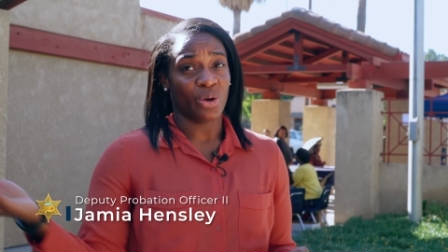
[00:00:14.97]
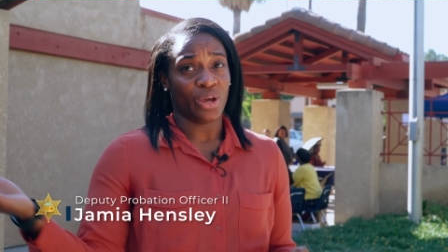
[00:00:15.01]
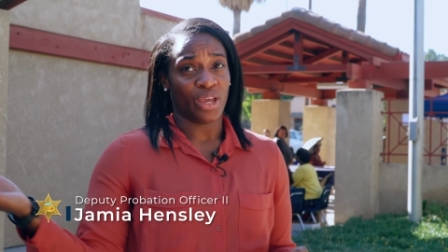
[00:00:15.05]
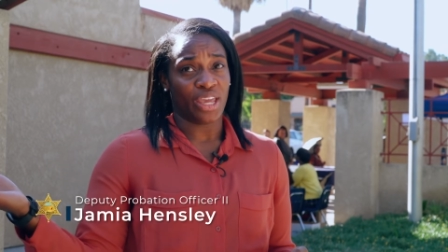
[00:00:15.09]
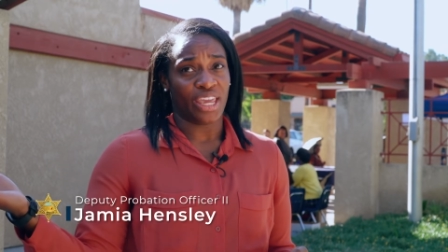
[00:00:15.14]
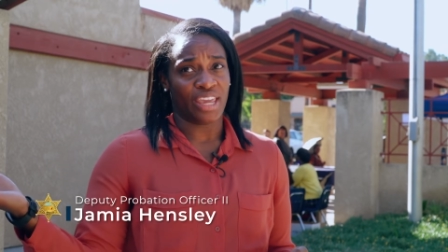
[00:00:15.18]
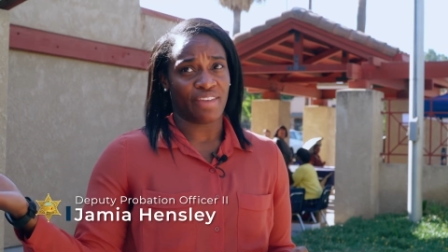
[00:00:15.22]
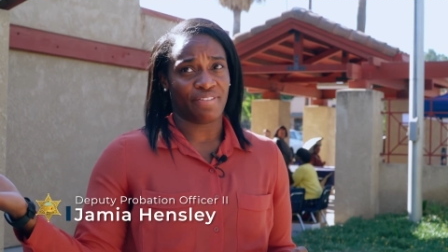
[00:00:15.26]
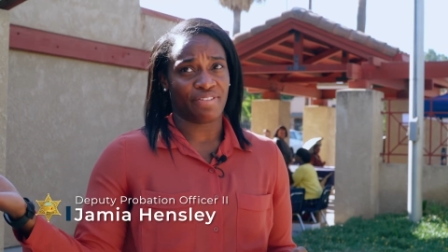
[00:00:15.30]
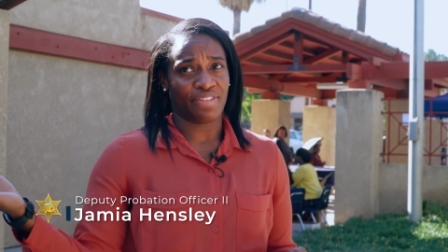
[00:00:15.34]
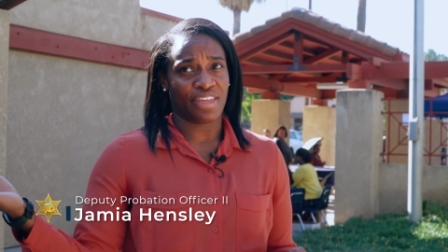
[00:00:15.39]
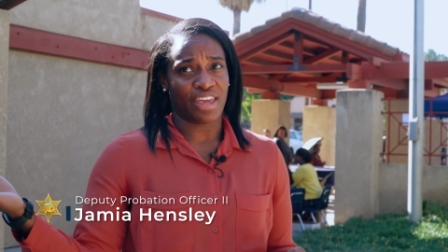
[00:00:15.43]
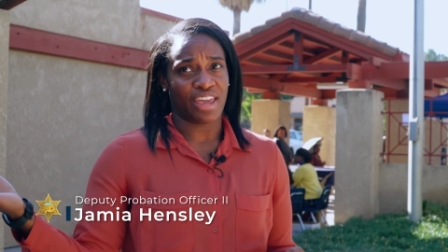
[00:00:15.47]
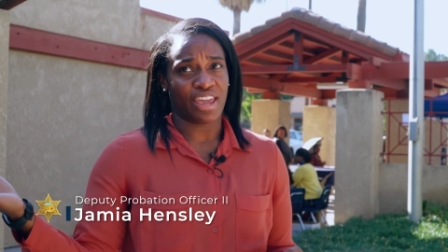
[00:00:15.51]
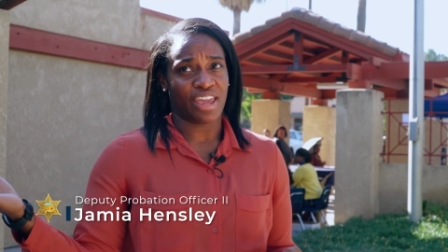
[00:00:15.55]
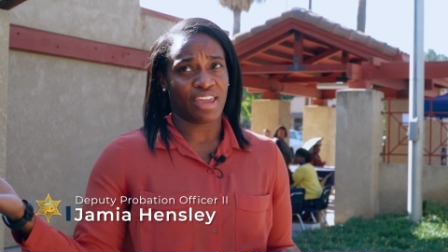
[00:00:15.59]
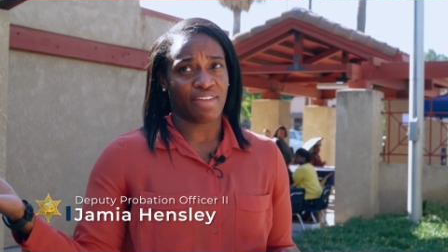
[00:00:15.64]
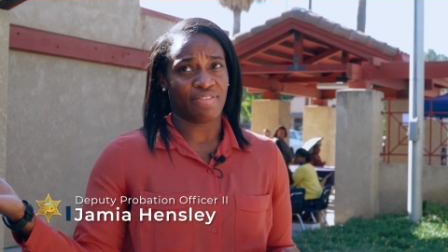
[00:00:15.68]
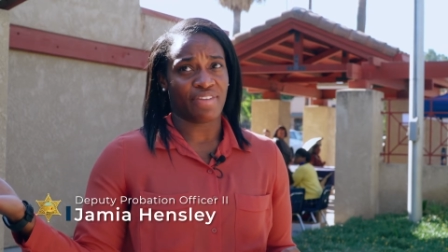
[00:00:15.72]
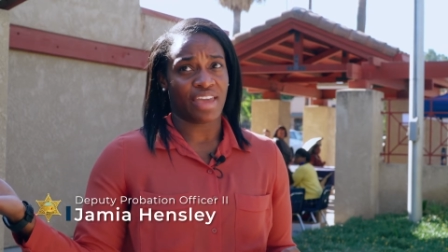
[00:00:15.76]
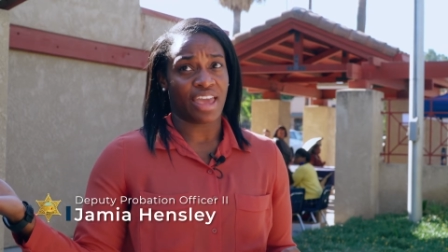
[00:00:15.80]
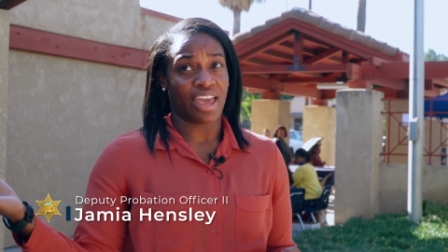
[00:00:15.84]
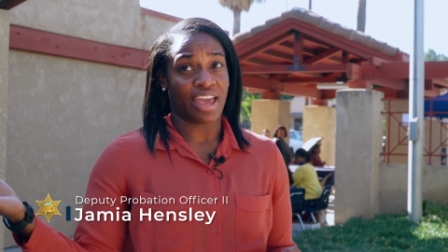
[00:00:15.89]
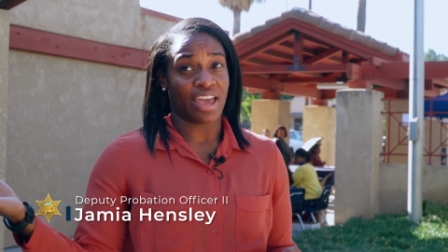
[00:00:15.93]
if
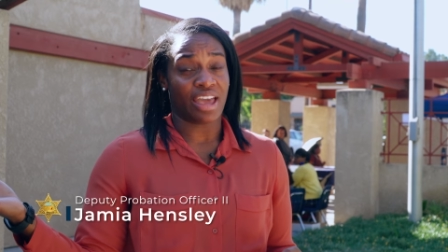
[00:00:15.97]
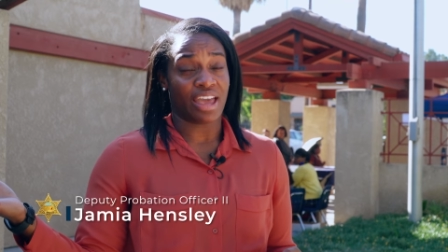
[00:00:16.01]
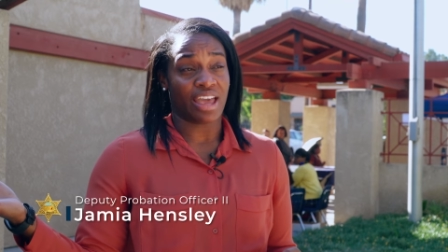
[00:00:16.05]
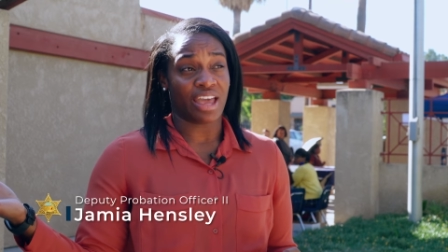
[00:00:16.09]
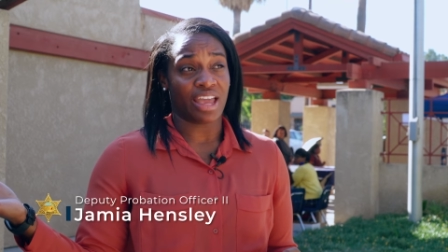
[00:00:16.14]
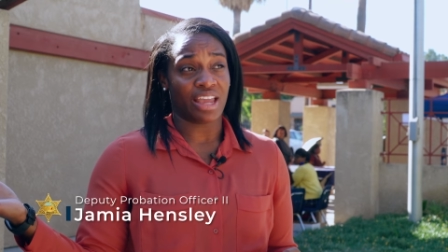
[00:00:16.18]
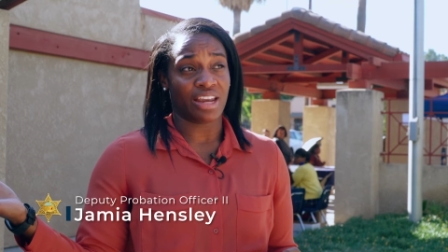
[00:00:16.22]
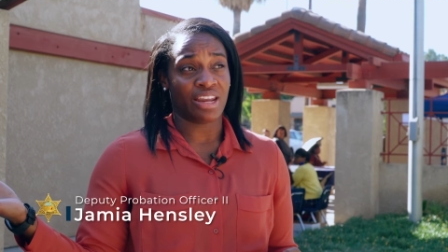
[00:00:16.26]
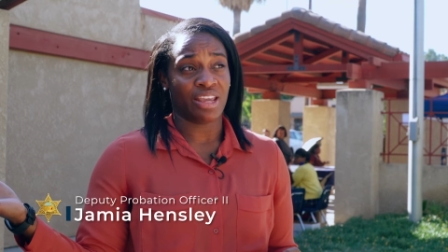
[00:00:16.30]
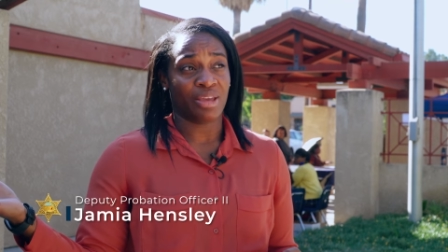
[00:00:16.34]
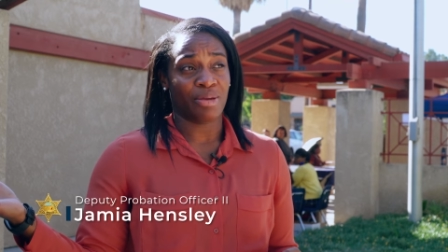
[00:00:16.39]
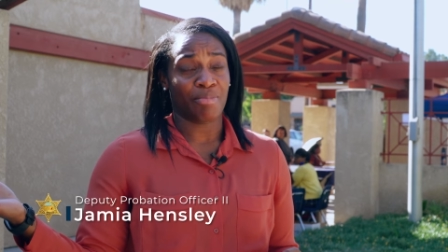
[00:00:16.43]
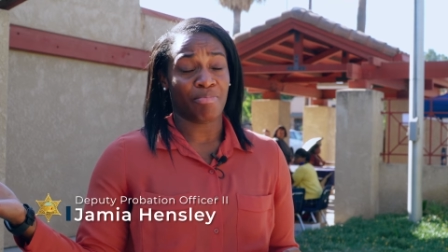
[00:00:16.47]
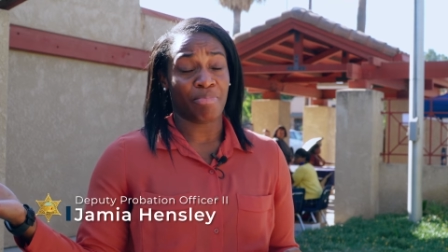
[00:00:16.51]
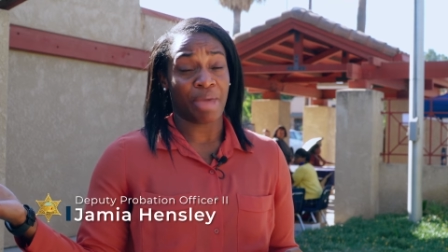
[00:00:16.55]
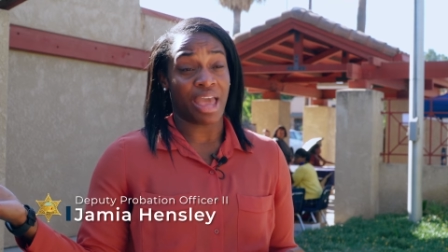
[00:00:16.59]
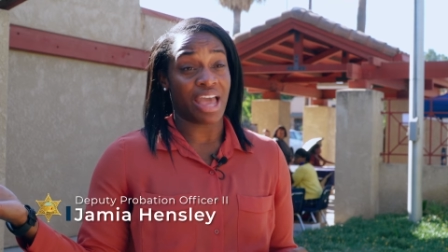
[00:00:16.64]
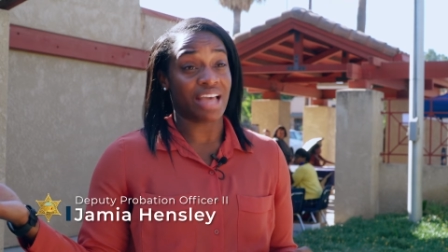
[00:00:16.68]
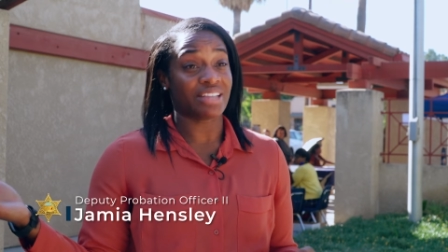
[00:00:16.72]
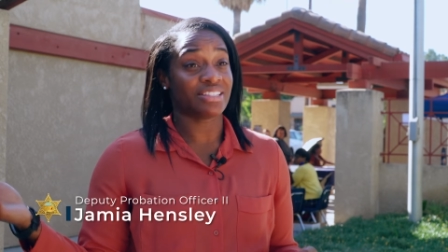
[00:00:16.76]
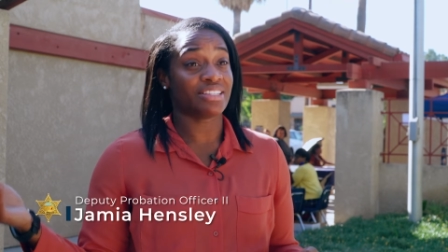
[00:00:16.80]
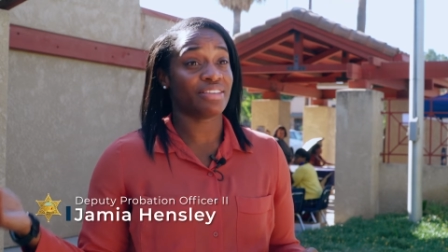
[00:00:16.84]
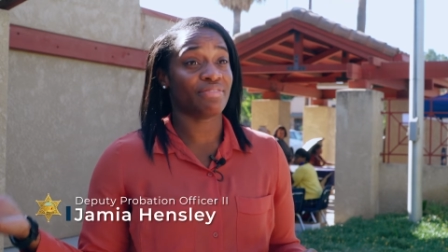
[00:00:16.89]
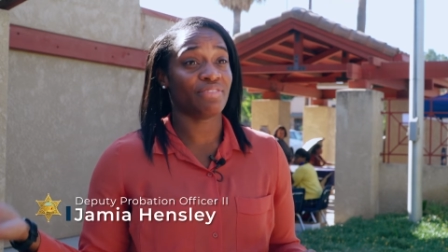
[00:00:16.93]
they've had
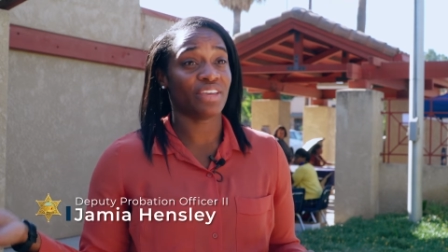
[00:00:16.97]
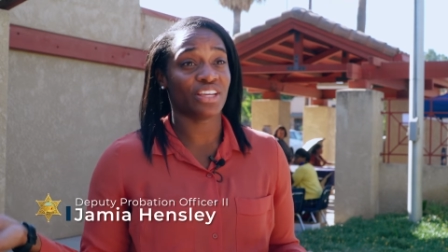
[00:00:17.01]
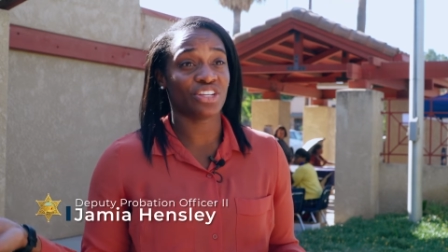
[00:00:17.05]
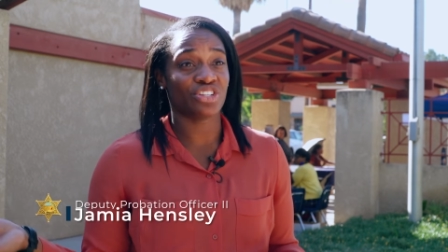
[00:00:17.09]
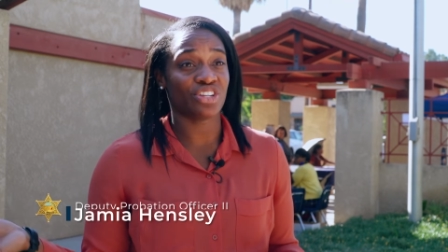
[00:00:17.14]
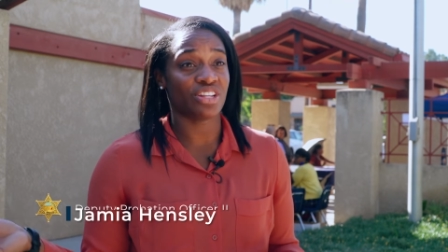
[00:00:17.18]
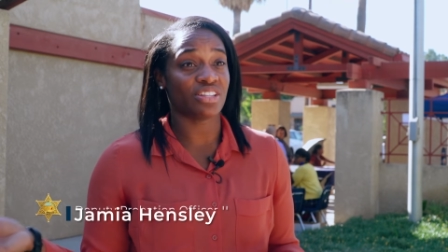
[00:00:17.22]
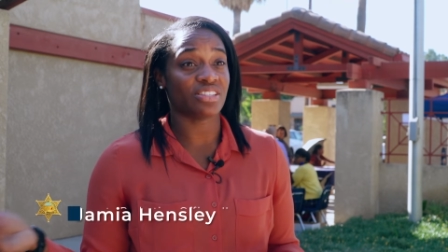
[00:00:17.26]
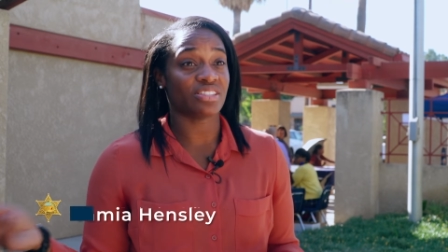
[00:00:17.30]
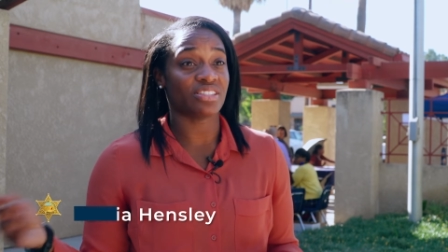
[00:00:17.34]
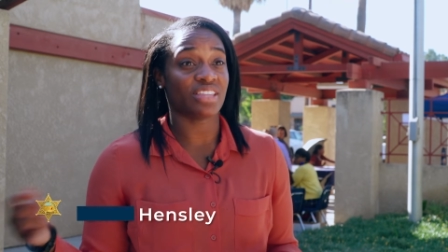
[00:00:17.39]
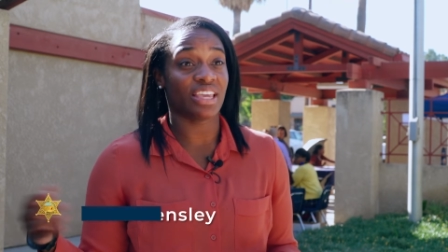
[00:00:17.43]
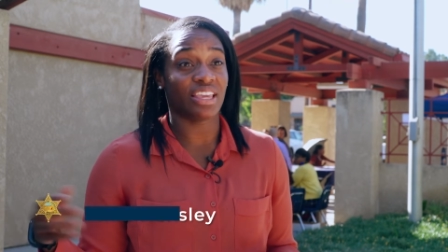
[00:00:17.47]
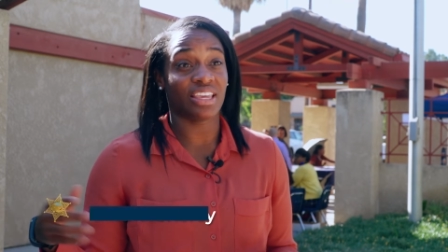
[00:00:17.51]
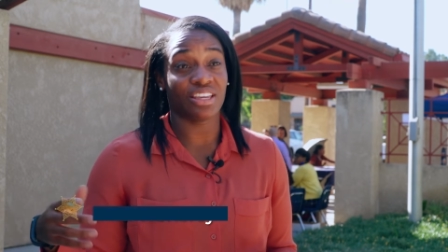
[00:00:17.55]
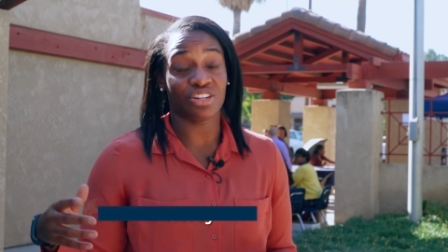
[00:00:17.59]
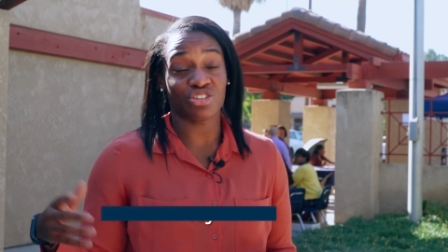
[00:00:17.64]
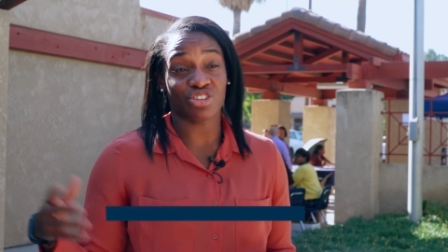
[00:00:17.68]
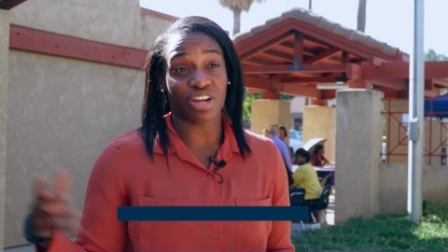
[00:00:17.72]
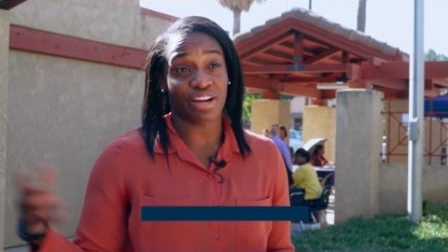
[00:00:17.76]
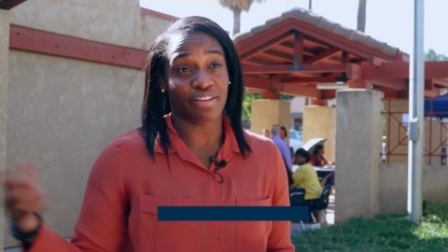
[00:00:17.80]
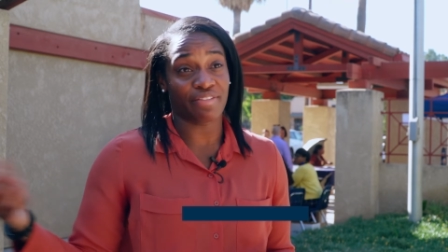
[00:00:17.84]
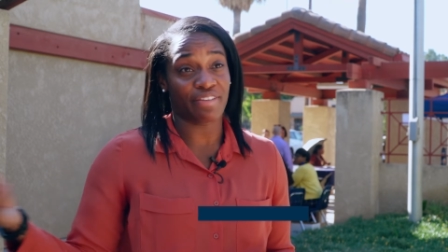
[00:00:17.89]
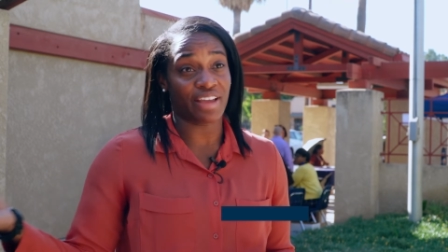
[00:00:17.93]
past evictions, they can
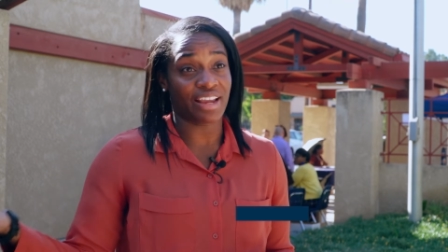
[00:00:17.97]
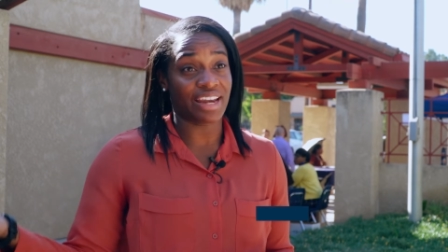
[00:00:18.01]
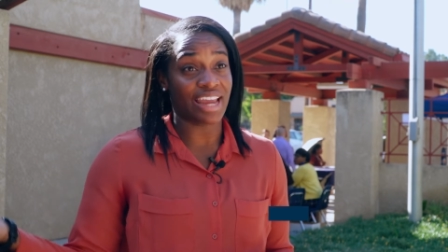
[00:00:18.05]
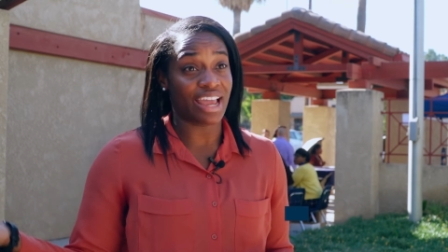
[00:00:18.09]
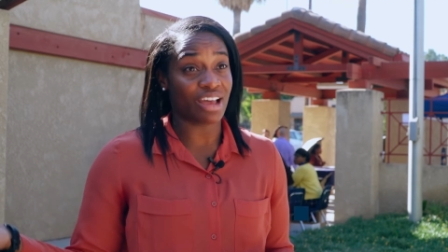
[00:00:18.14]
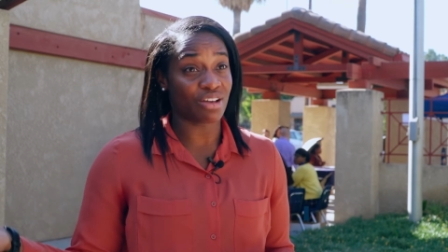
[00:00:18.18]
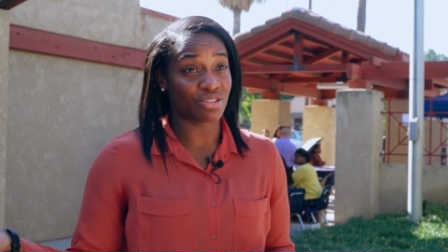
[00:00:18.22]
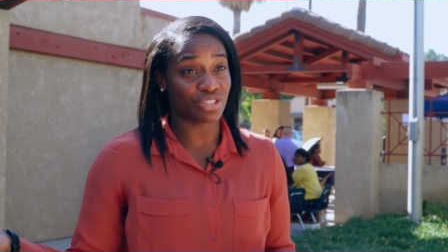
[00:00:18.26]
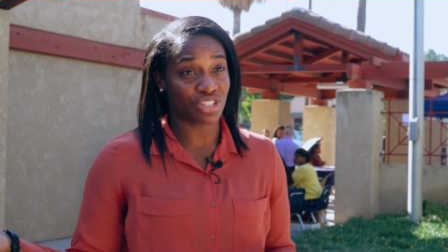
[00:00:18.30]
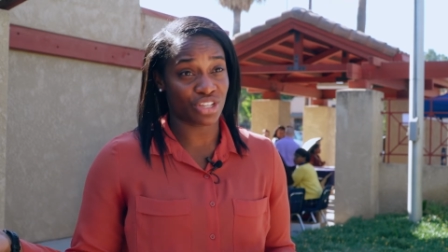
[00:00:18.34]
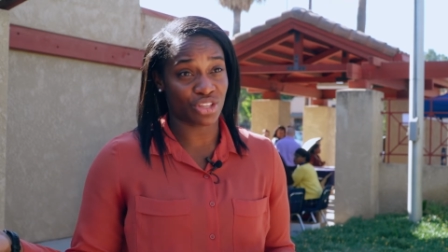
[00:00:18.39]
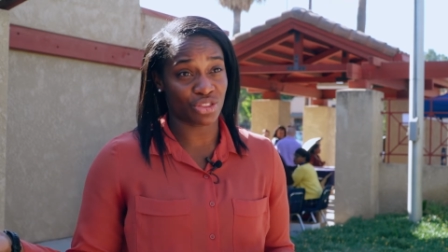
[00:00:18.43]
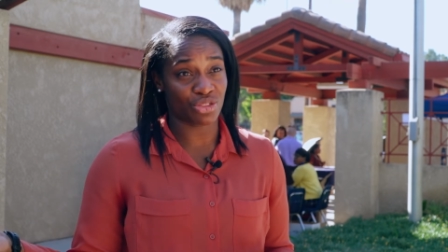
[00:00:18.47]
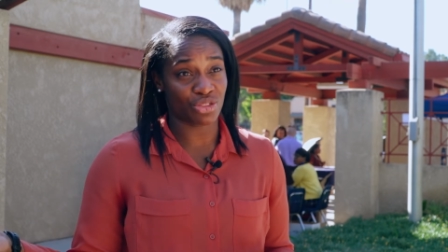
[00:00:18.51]
try to find housing